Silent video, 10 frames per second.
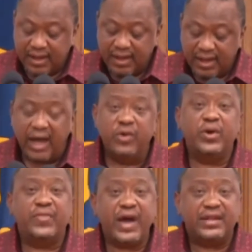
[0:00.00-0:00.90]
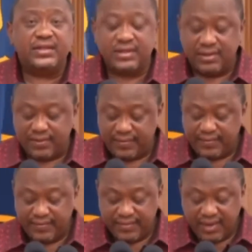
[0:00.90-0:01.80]
And with that,
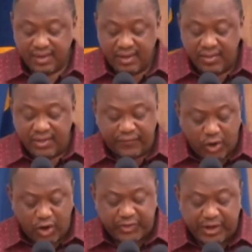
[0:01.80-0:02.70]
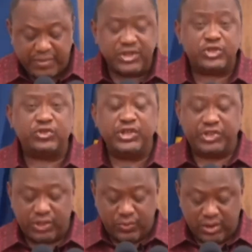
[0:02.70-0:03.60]
the fourth administration
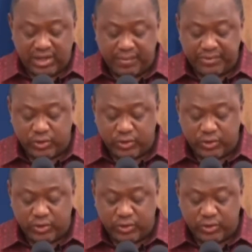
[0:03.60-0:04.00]
will come to an